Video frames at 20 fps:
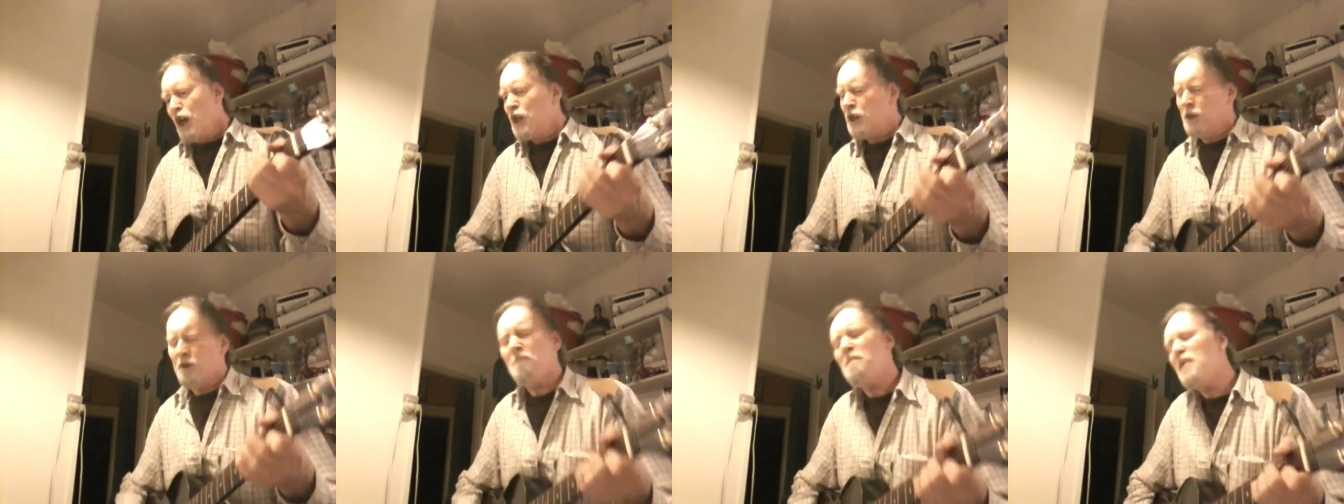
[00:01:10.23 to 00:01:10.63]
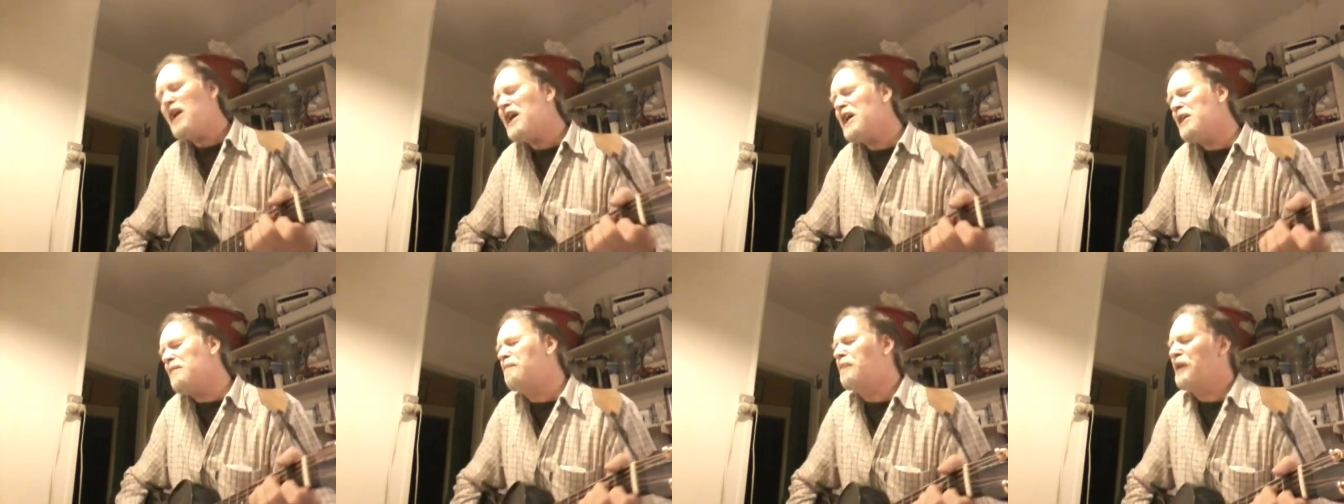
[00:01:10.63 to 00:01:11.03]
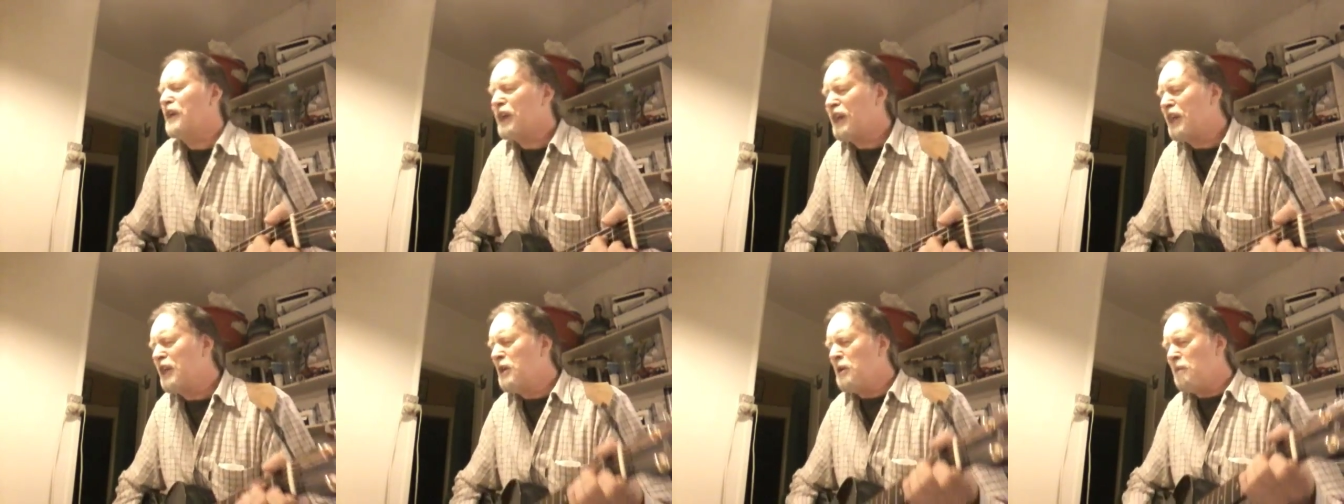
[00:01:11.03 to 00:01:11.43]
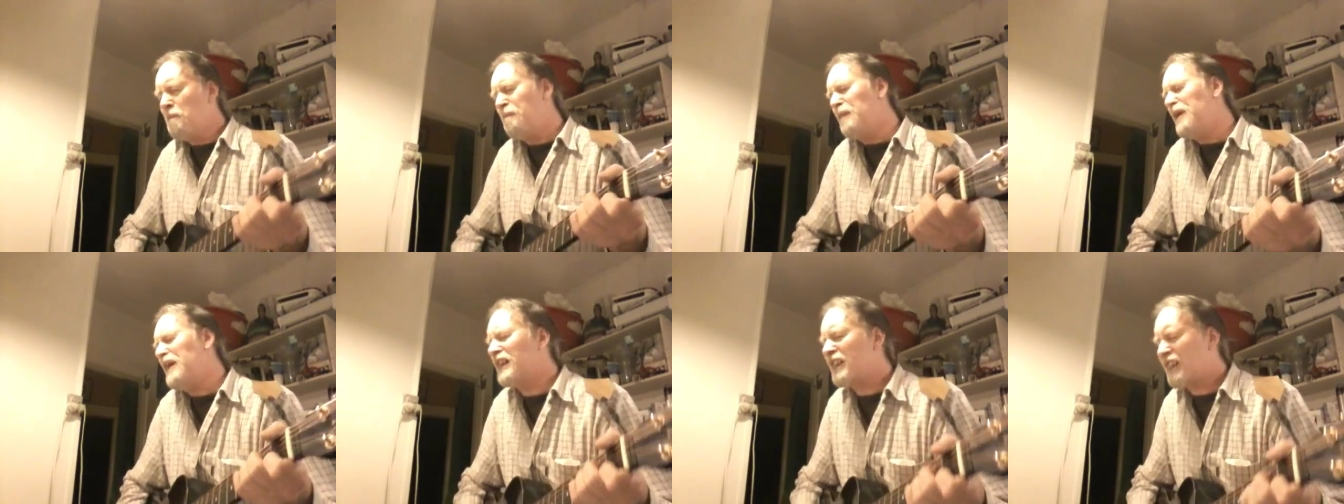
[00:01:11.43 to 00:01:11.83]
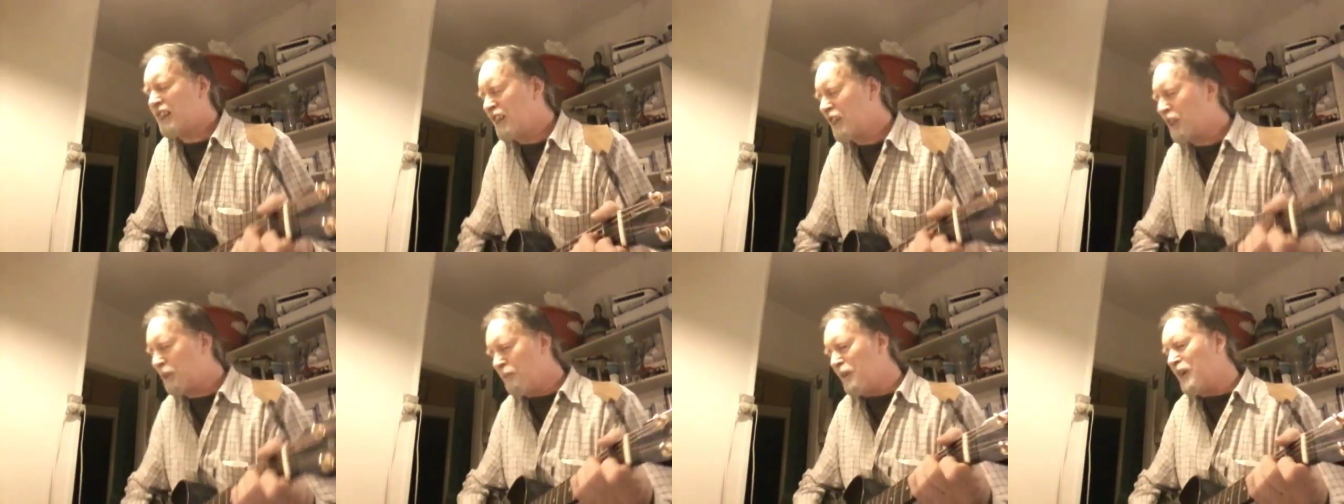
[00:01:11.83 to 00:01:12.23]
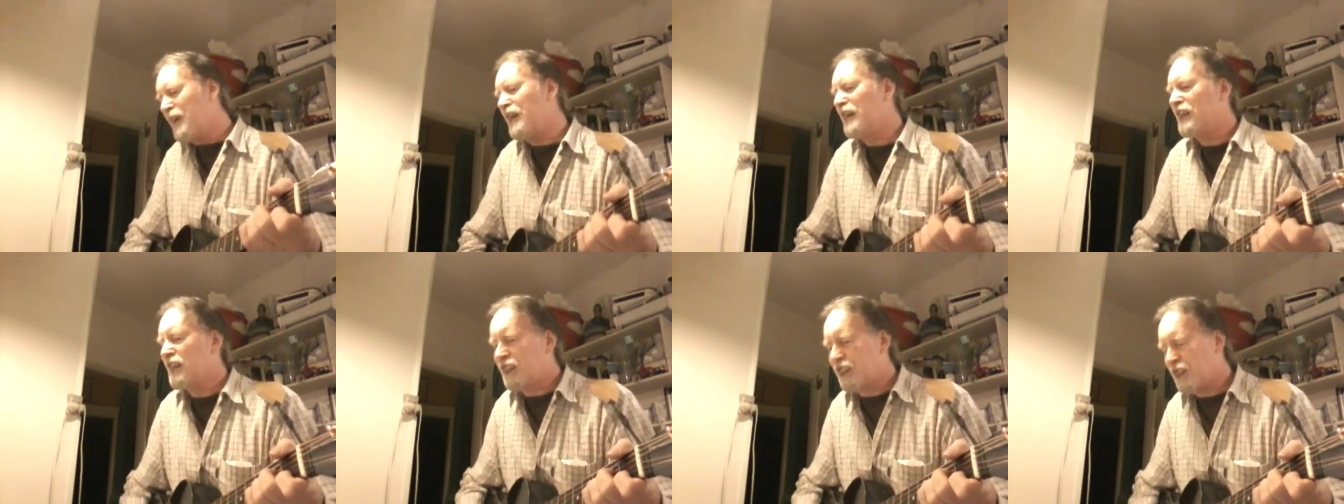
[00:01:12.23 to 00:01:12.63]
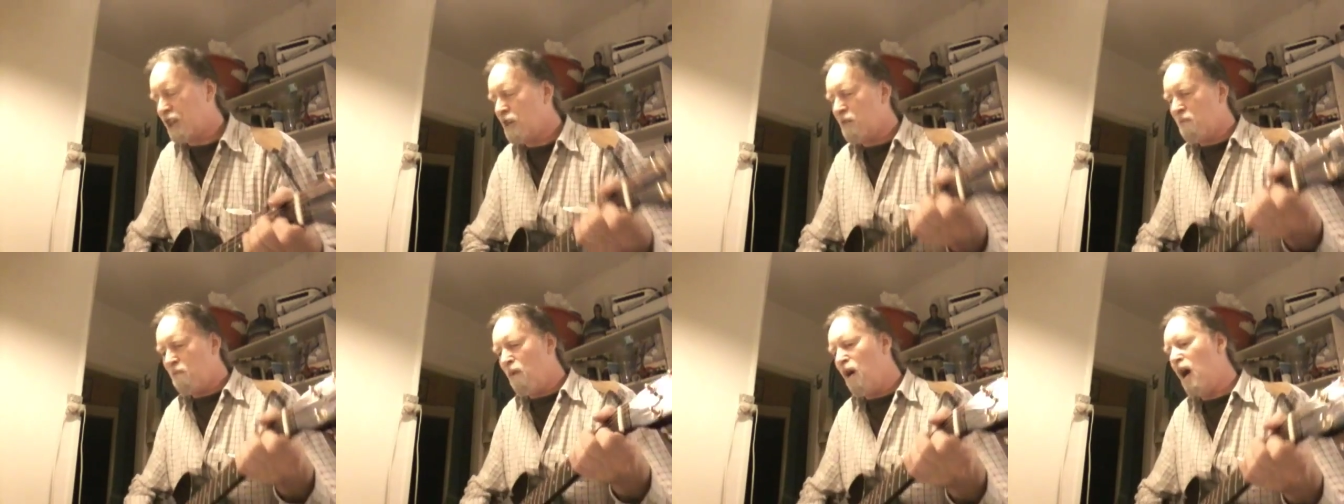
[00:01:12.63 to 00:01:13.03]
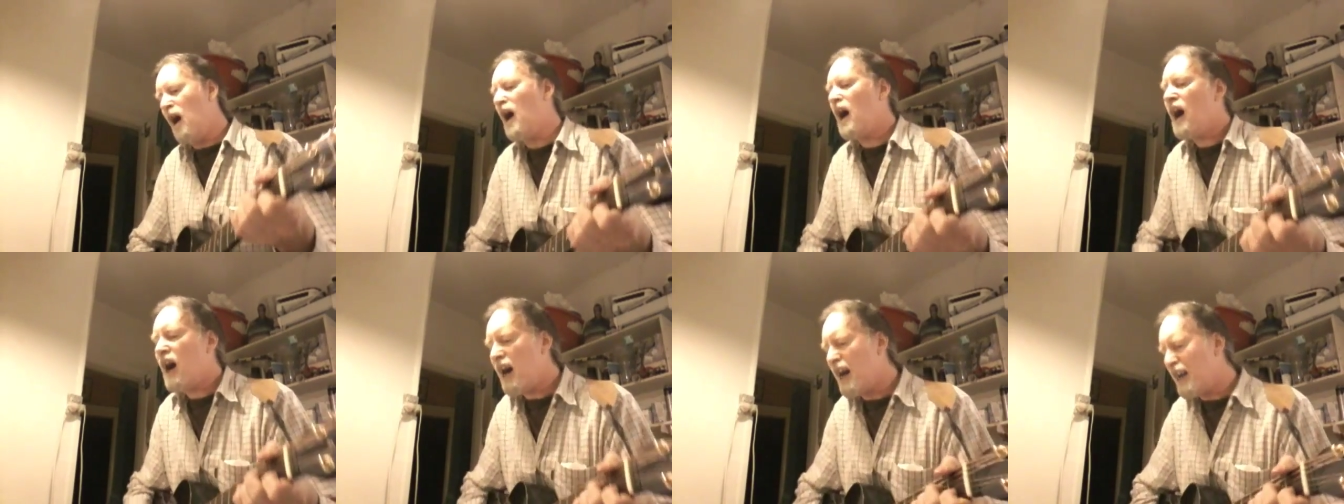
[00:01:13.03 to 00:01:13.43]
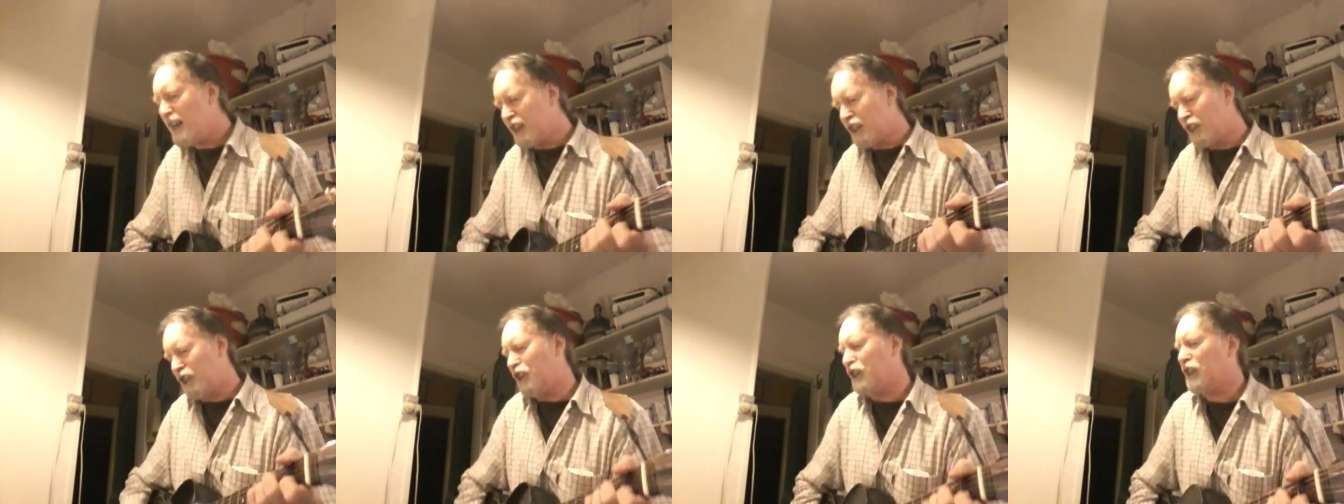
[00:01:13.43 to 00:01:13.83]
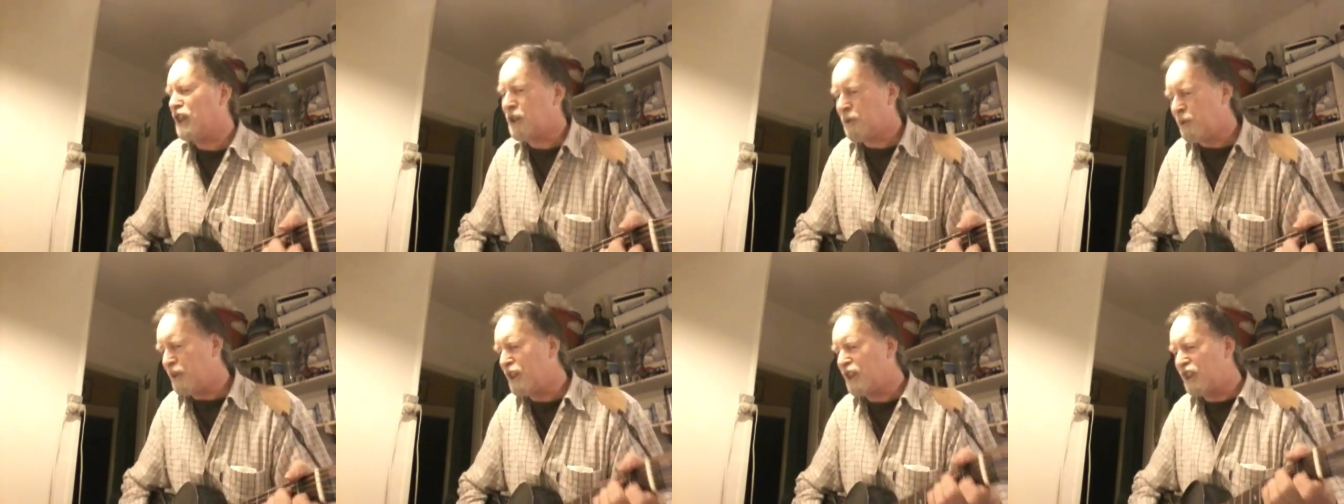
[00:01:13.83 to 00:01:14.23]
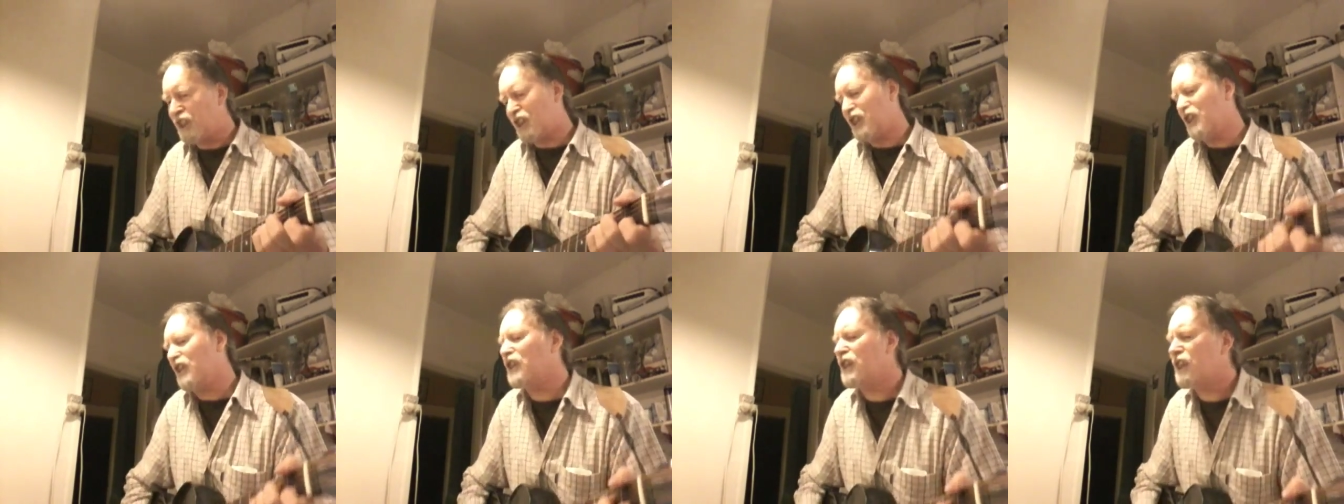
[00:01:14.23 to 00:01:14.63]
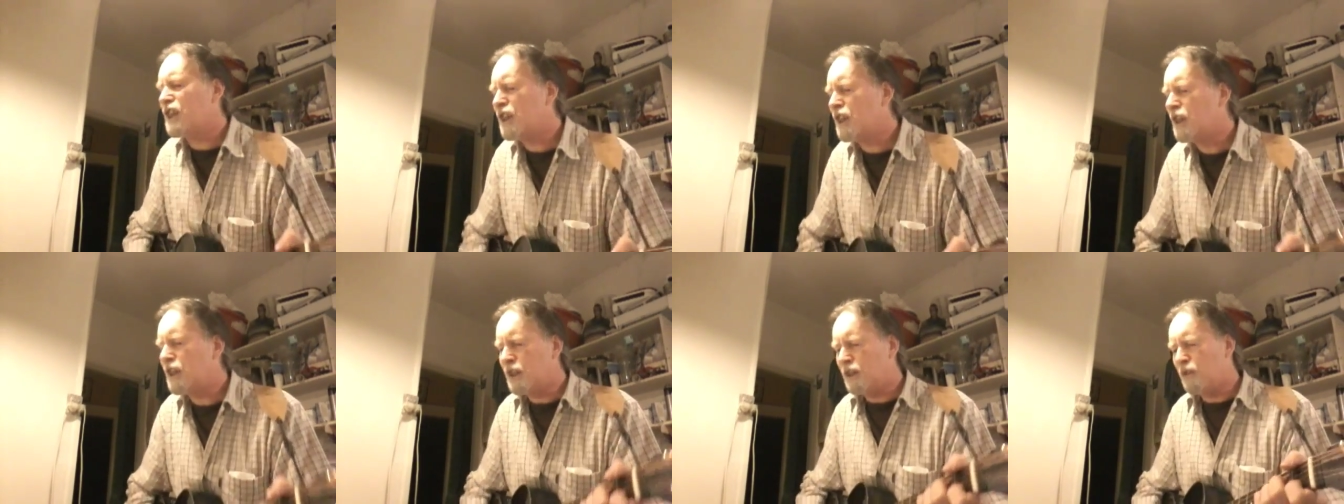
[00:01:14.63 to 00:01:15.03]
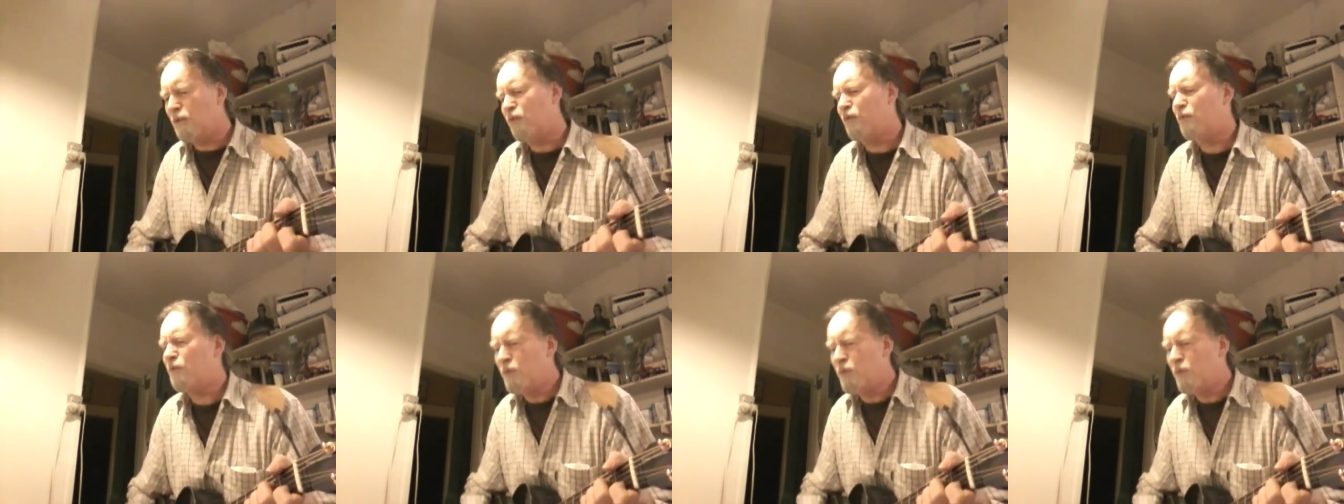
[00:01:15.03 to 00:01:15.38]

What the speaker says: You may be a businessman or some high degree chief.